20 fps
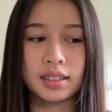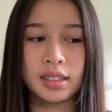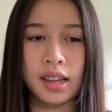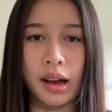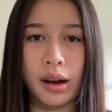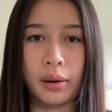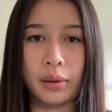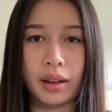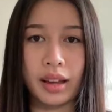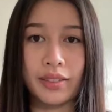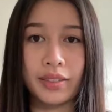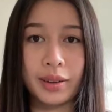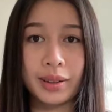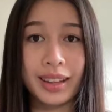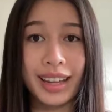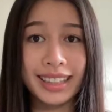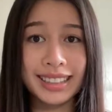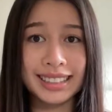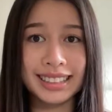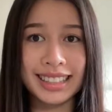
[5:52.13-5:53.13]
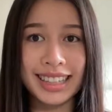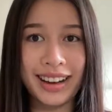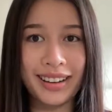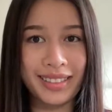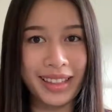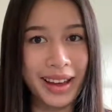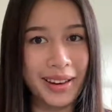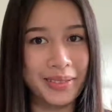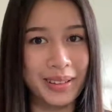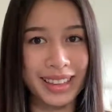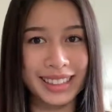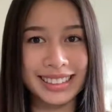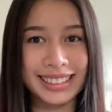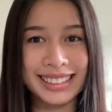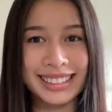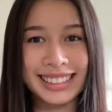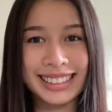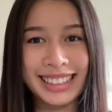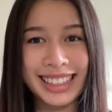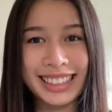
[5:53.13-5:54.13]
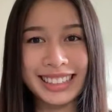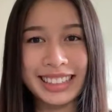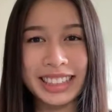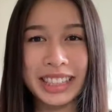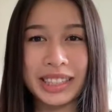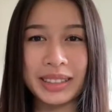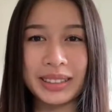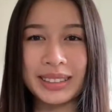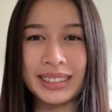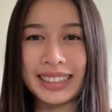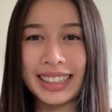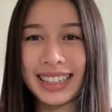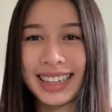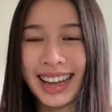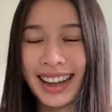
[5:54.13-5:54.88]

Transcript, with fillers: so if you'd like to see how that went, stay tuned.